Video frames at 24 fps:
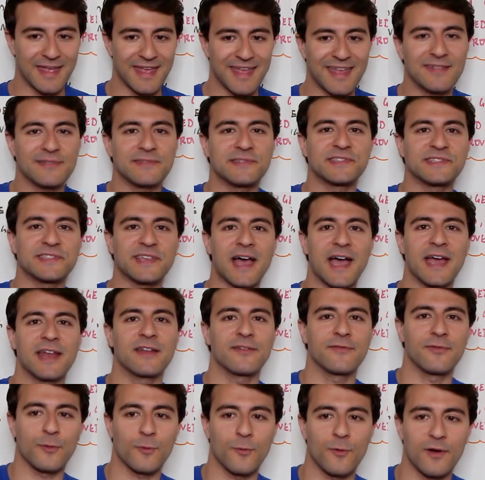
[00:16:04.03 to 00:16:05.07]
inside
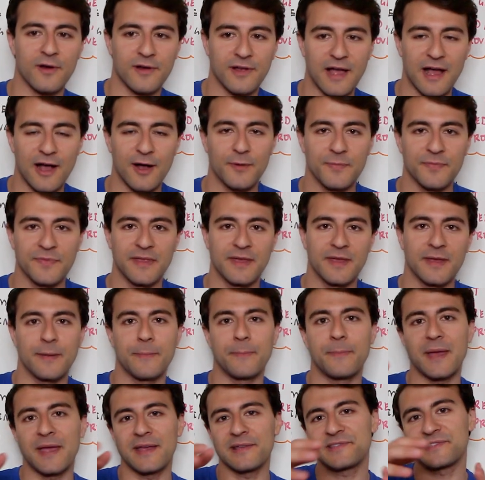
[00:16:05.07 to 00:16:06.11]
of a workout
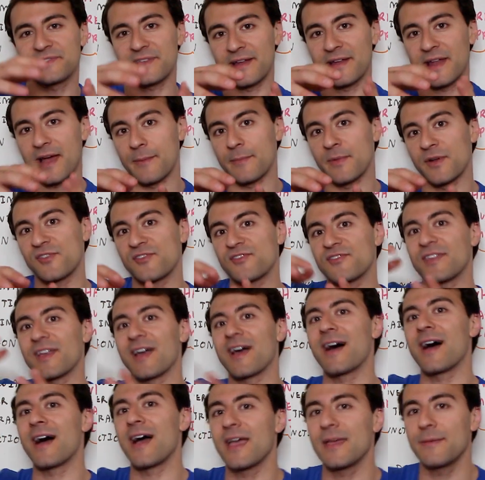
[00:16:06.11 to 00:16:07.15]
based on how much
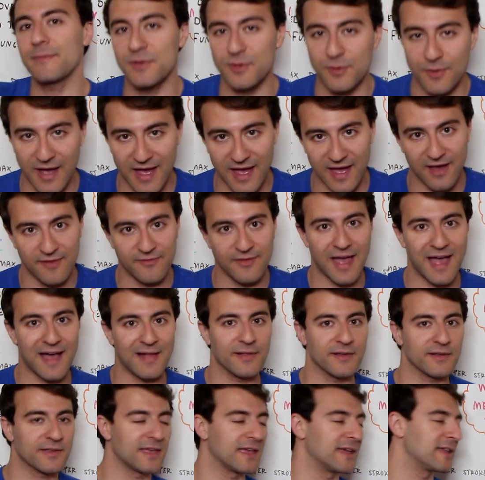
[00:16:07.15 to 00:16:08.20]
time you have
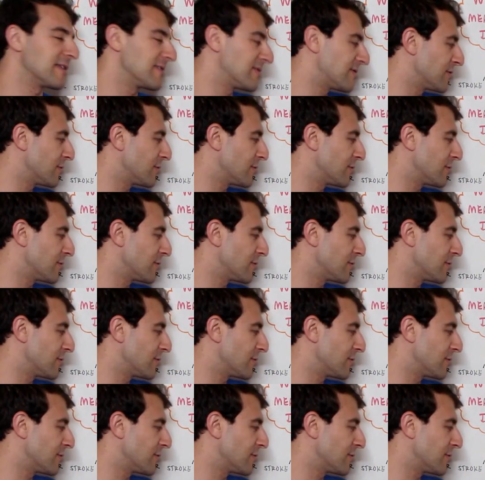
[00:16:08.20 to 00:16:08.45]
allocated